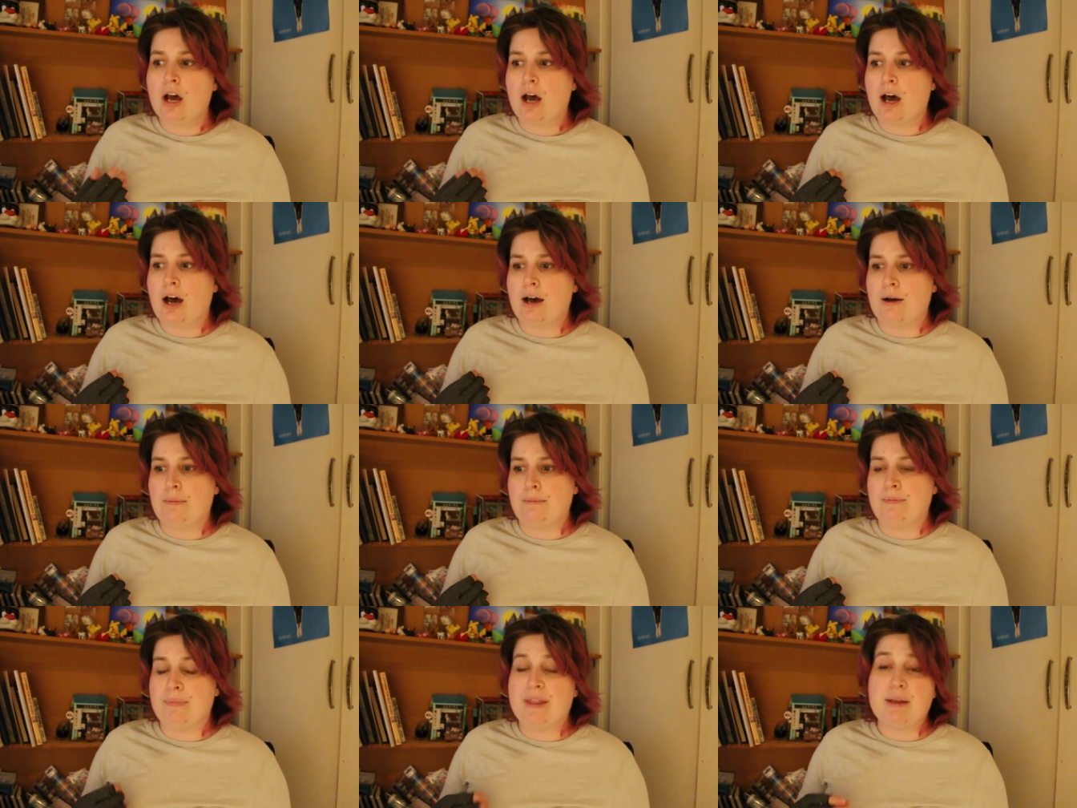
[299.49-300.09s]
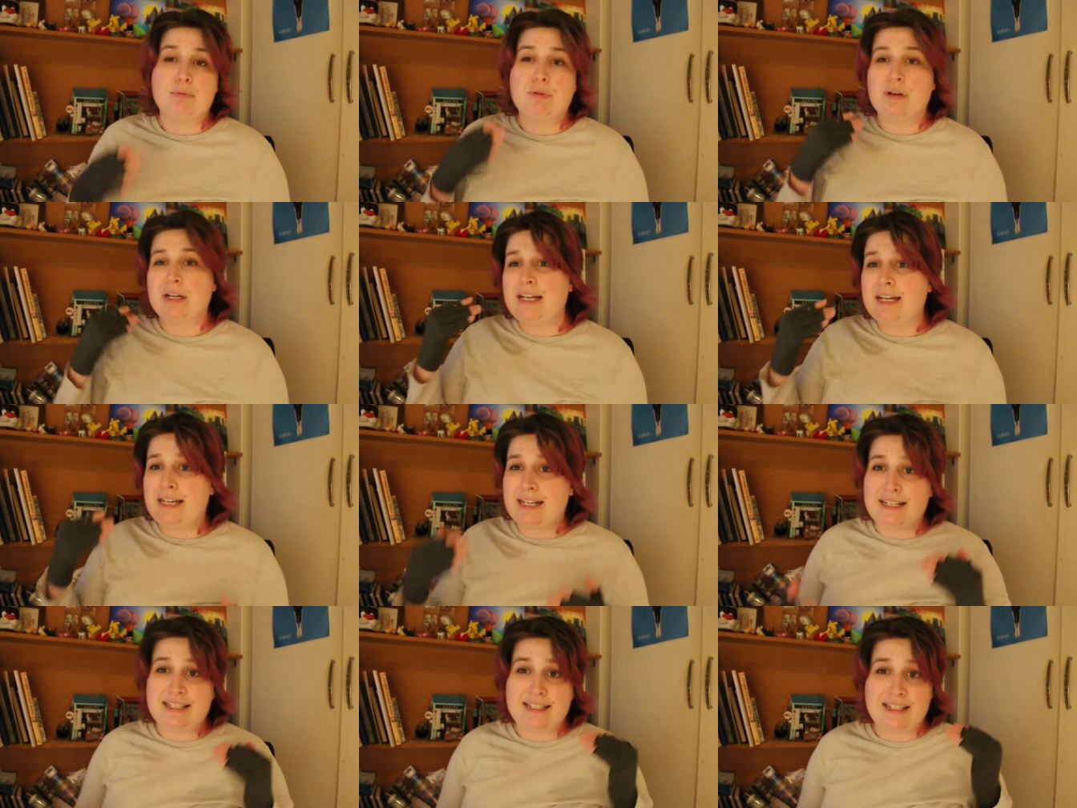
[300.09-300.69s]
um, they're
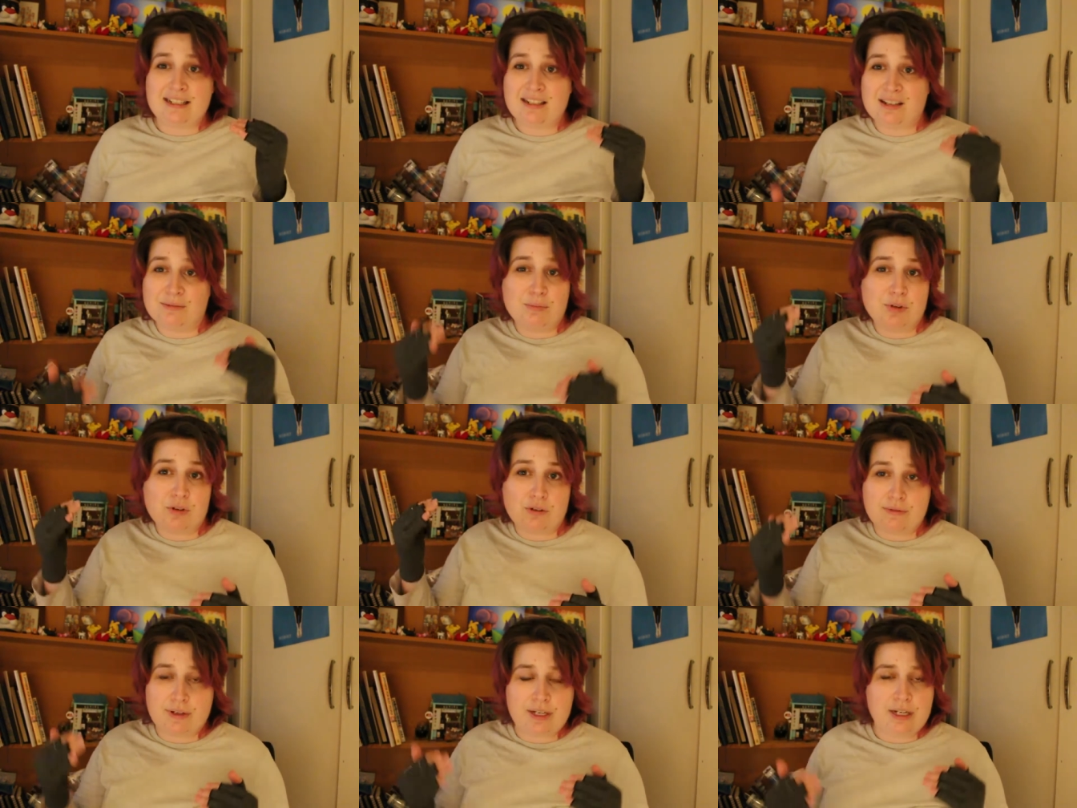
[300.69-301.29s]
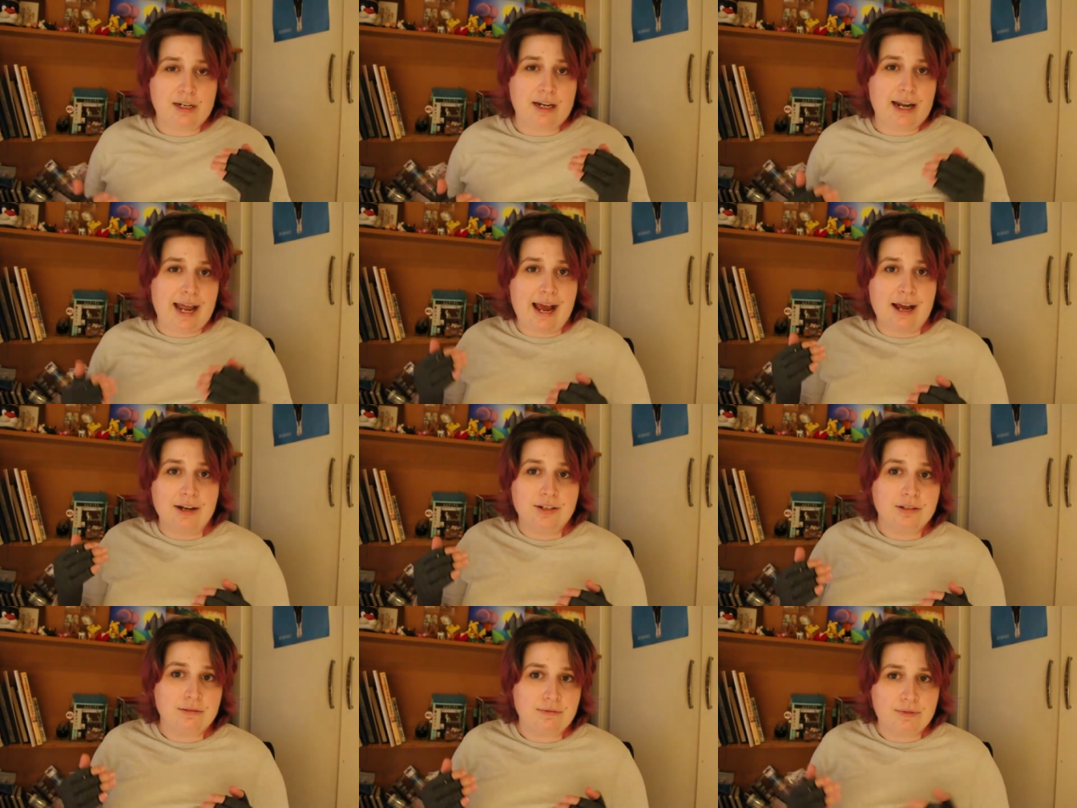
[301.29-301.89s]
pretty easy to move in and
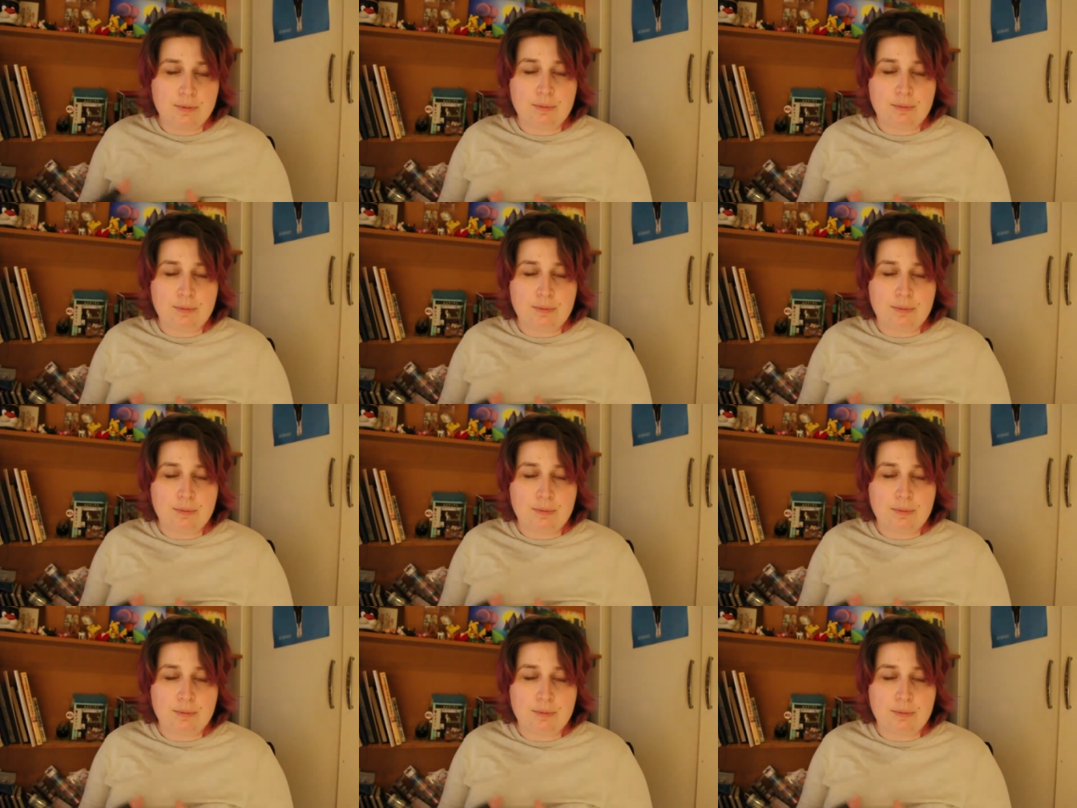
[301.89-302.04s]
out of